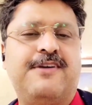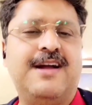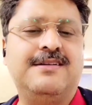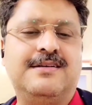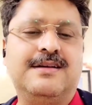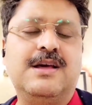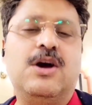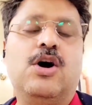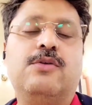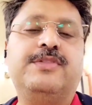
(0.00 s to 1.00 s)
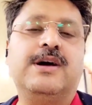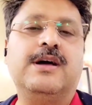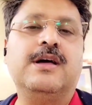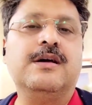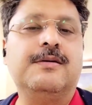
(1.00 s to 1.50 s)
factor of
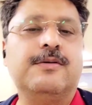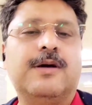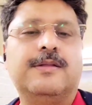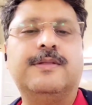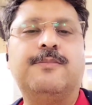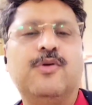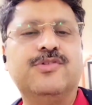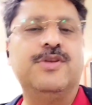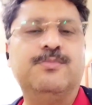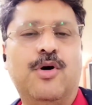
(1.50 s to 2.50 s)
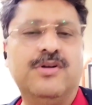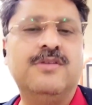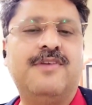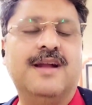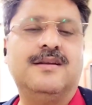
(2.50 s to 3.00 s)
the most
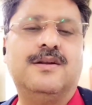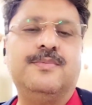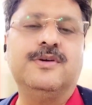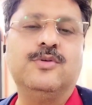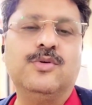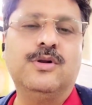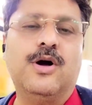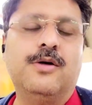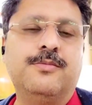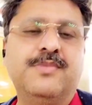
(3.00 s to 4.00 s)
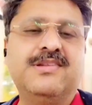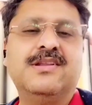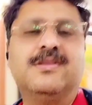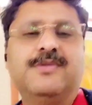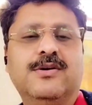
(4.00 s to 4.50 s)
important factor of the Google, of
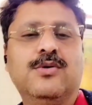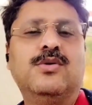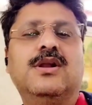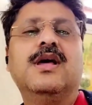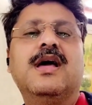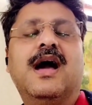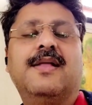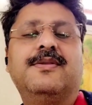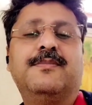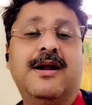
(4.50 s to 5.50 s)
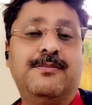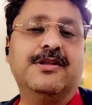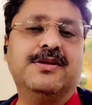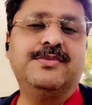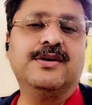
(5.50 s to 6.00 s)
business of the Google, and the
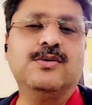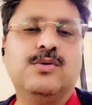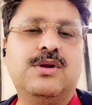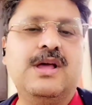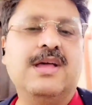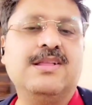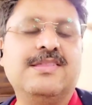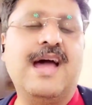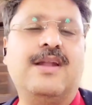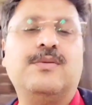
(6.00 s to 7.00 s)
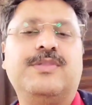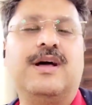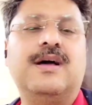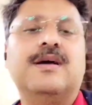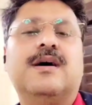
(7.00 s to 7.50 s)
purpose of the Google is that of
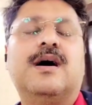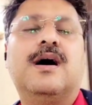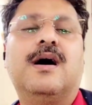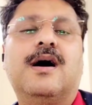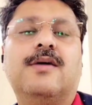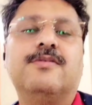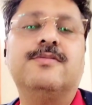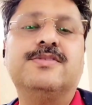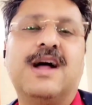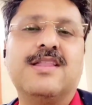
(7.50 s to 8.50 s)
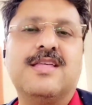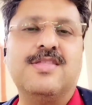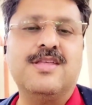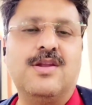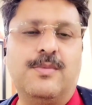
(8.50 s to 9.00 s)
the search
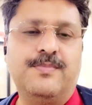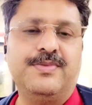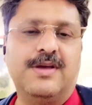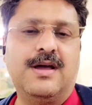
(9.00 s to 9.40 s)
engine of